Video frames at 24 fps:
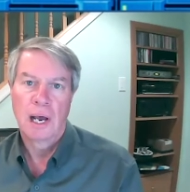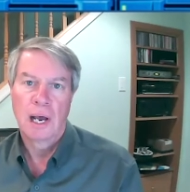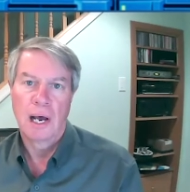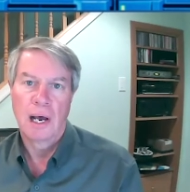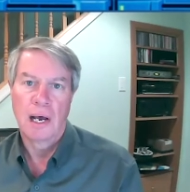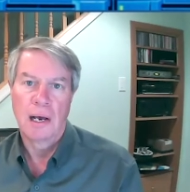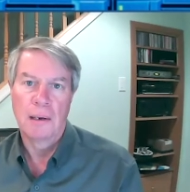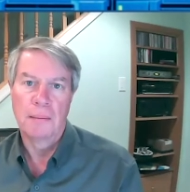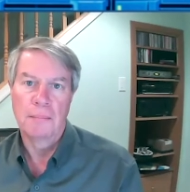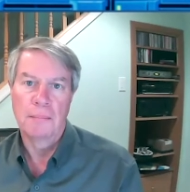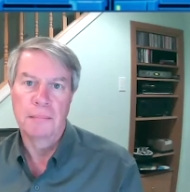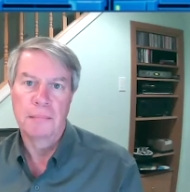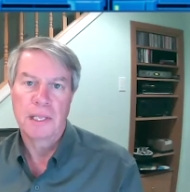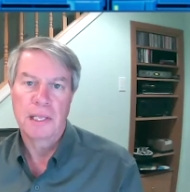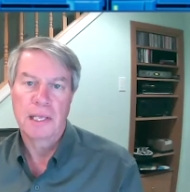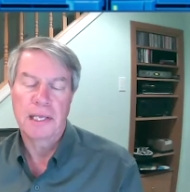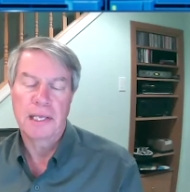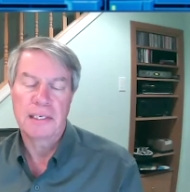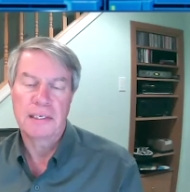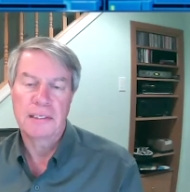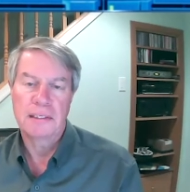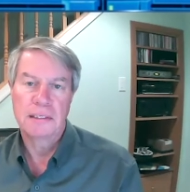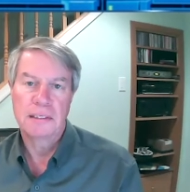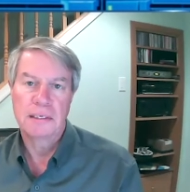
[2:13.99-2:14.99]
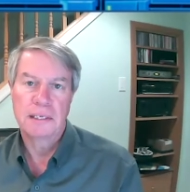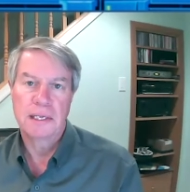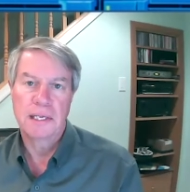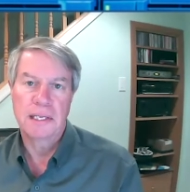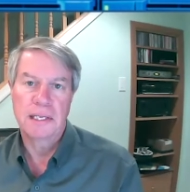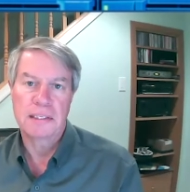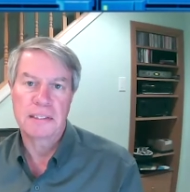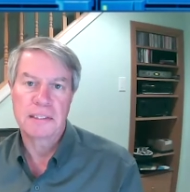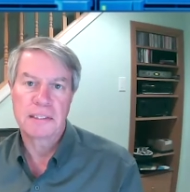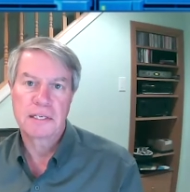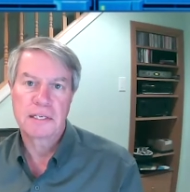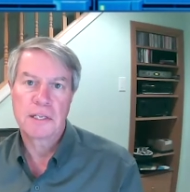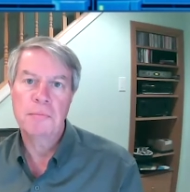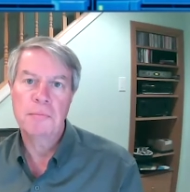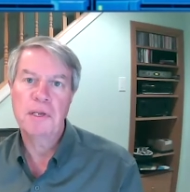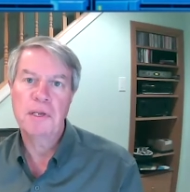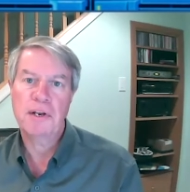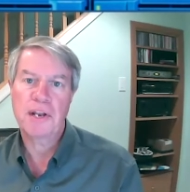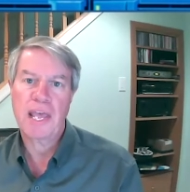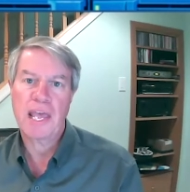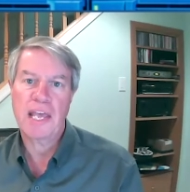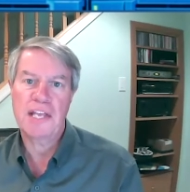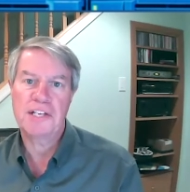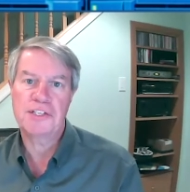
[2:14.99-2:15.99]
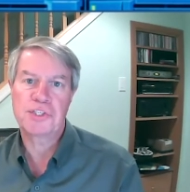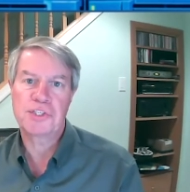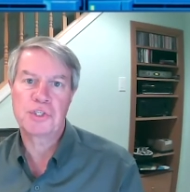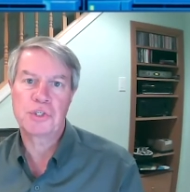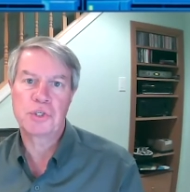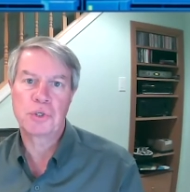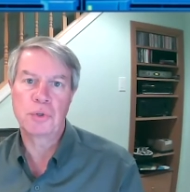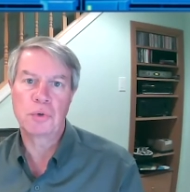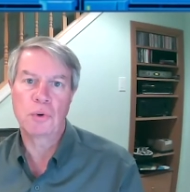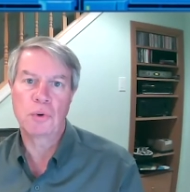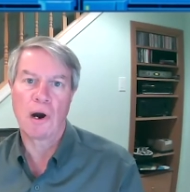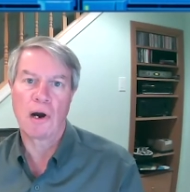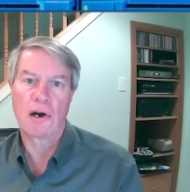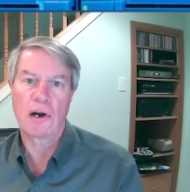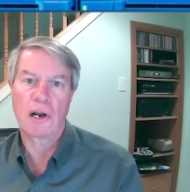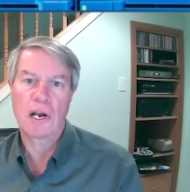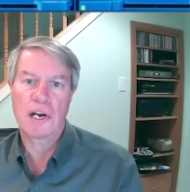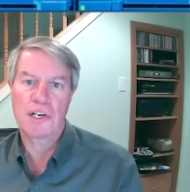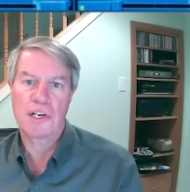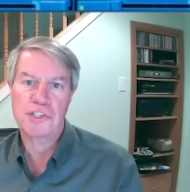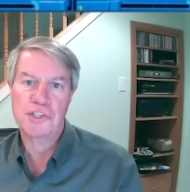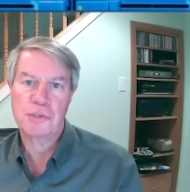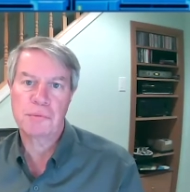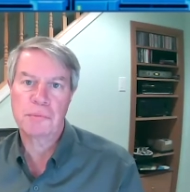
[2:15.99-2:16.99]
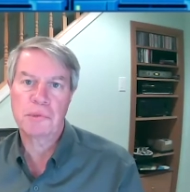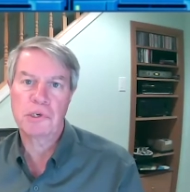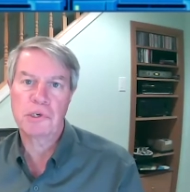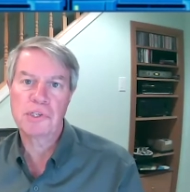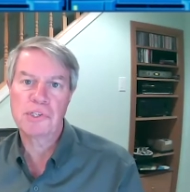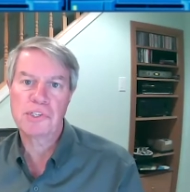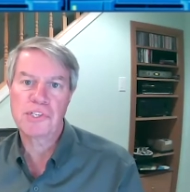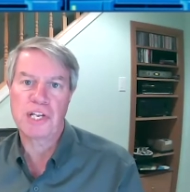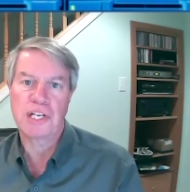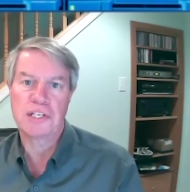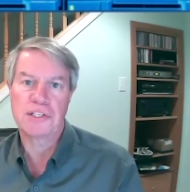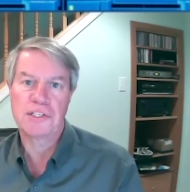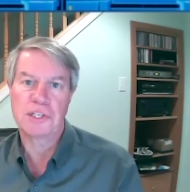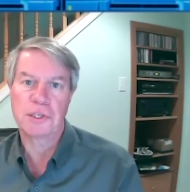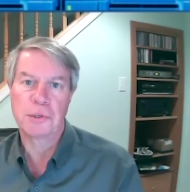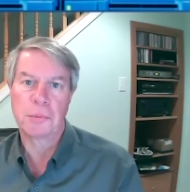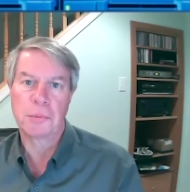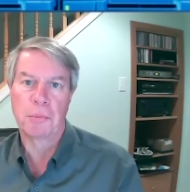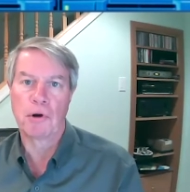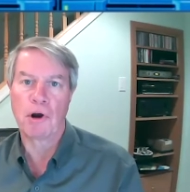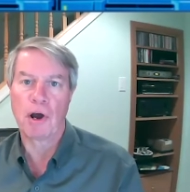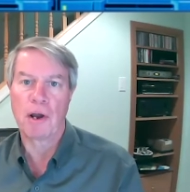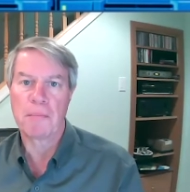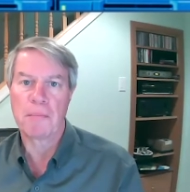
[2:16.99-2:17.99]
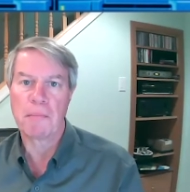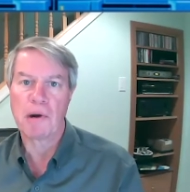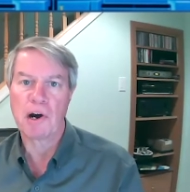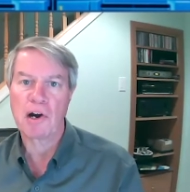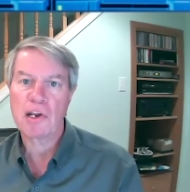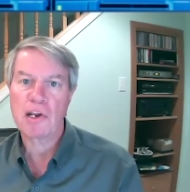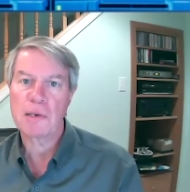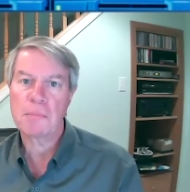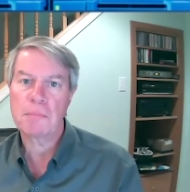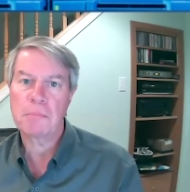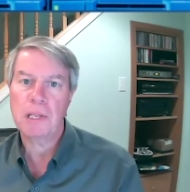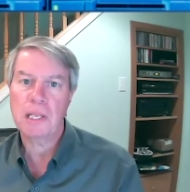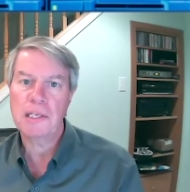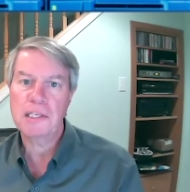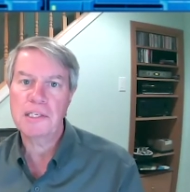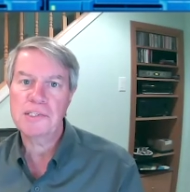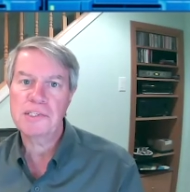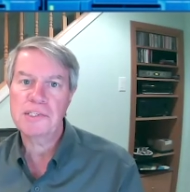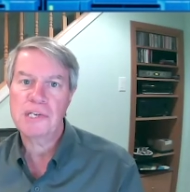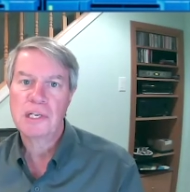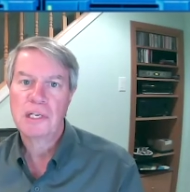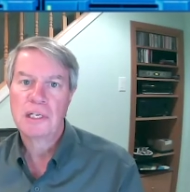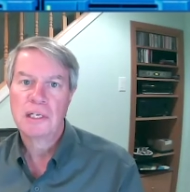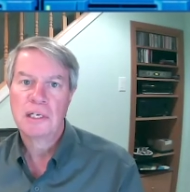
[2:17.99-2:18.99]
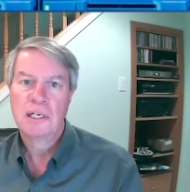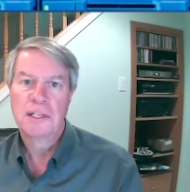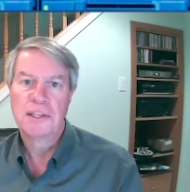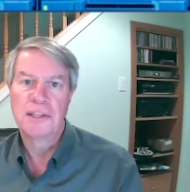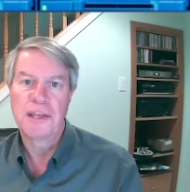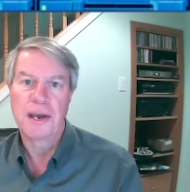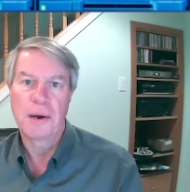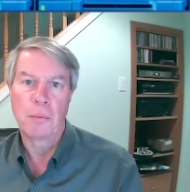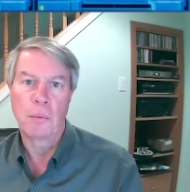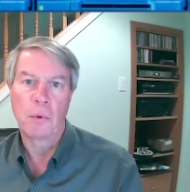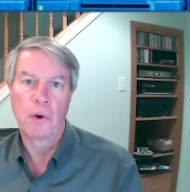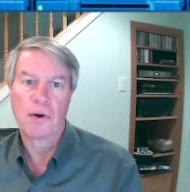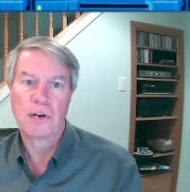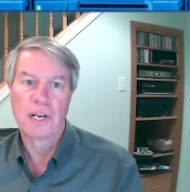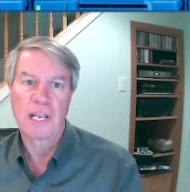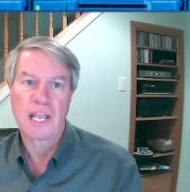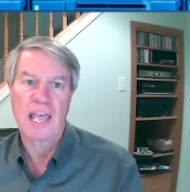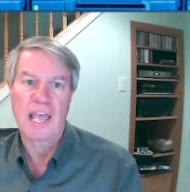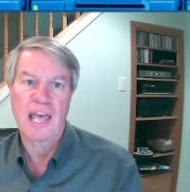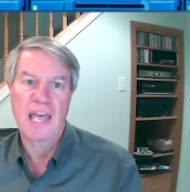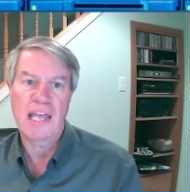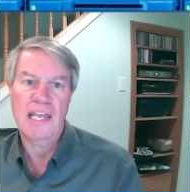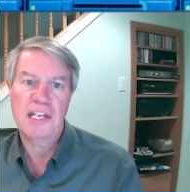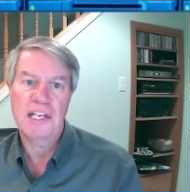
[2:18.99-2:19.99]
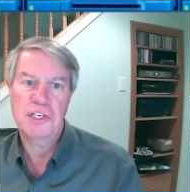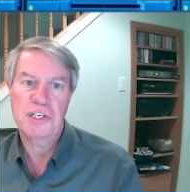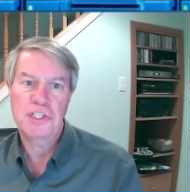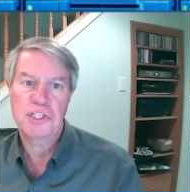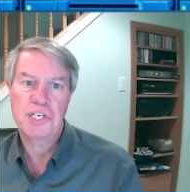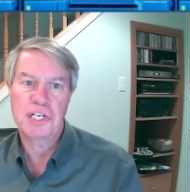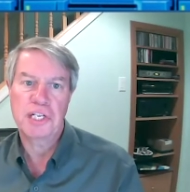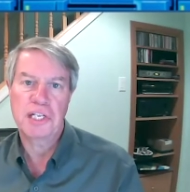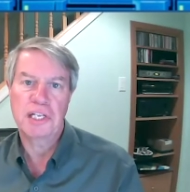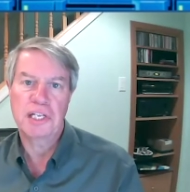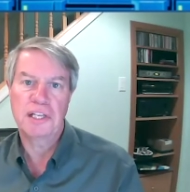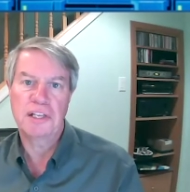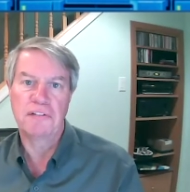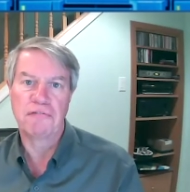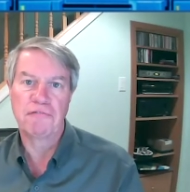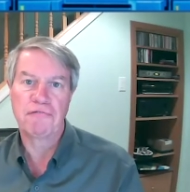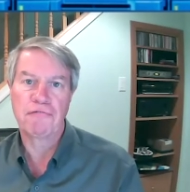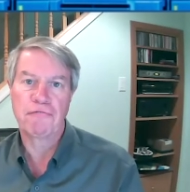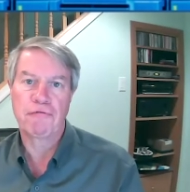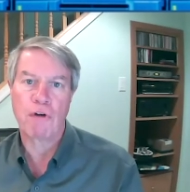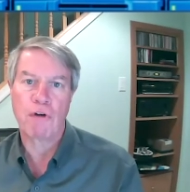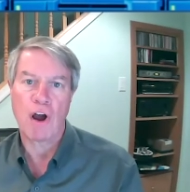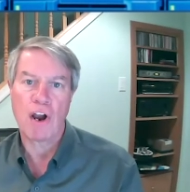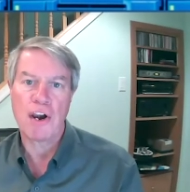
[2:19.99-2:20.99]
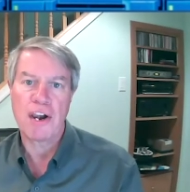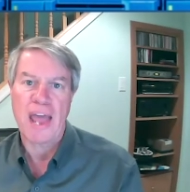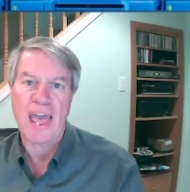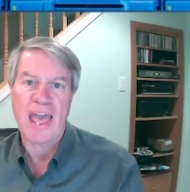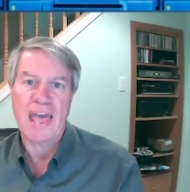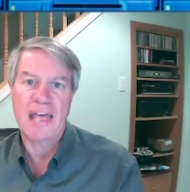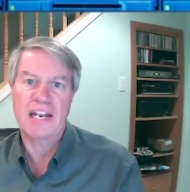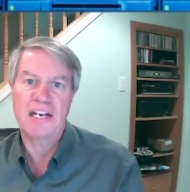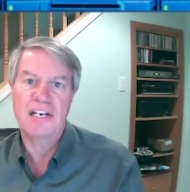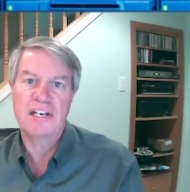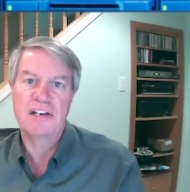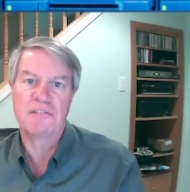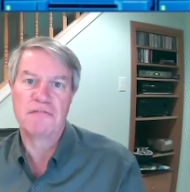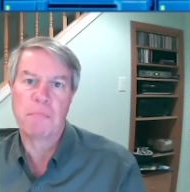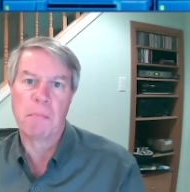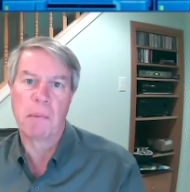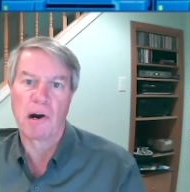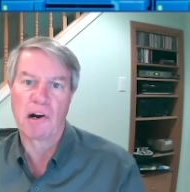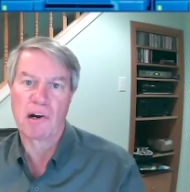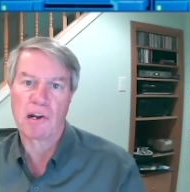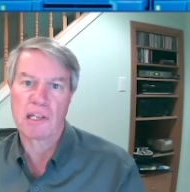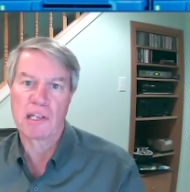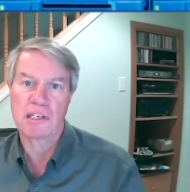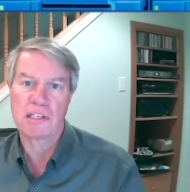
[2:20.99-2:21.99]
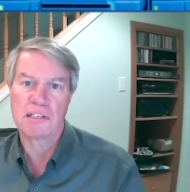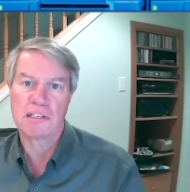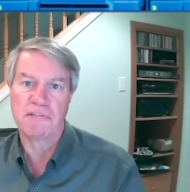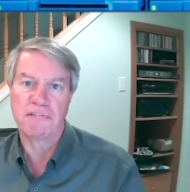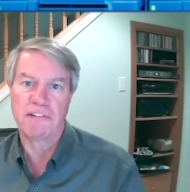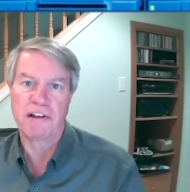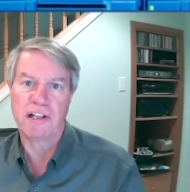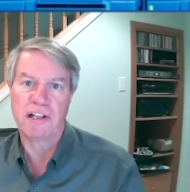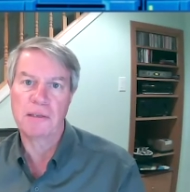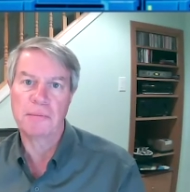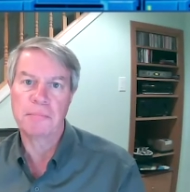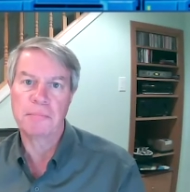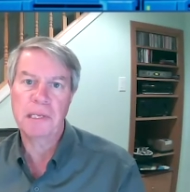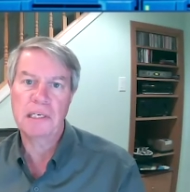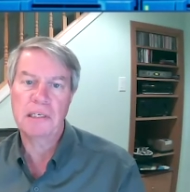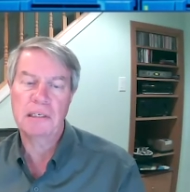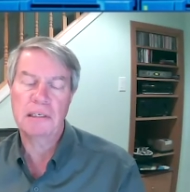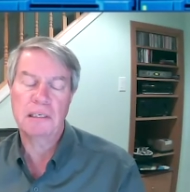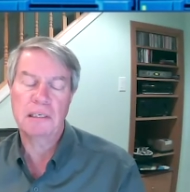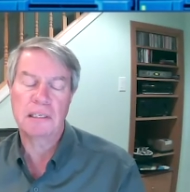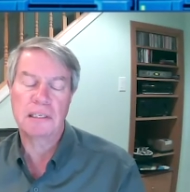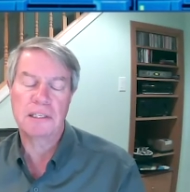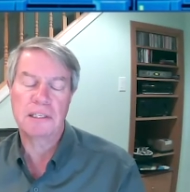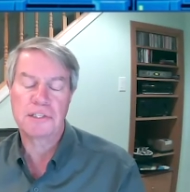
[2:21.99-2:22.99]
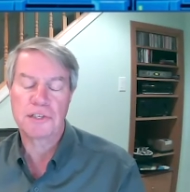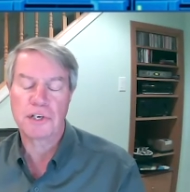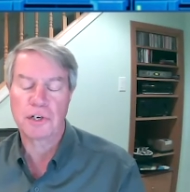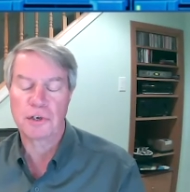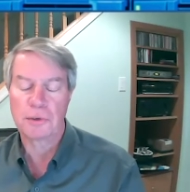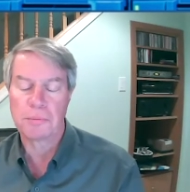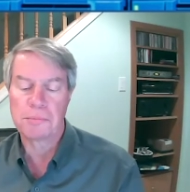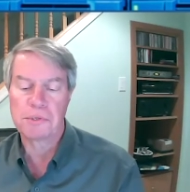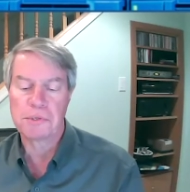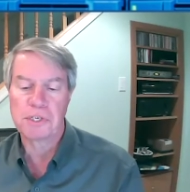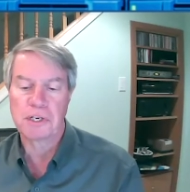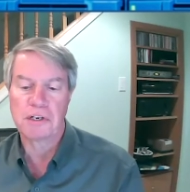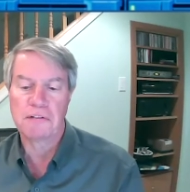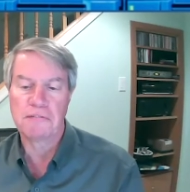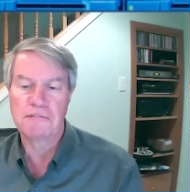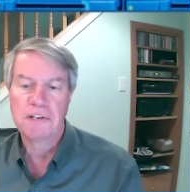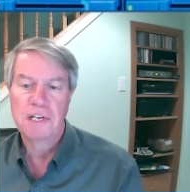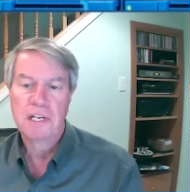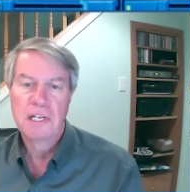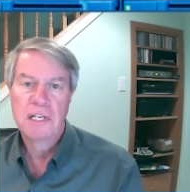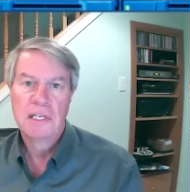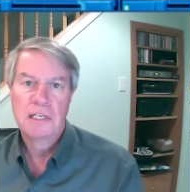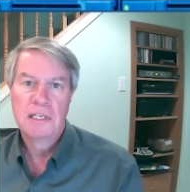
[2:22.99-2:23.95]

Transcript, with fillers: Um, it, it communicates to our customers and to the broad marketplace that we're engaged in the front end of market development in terms of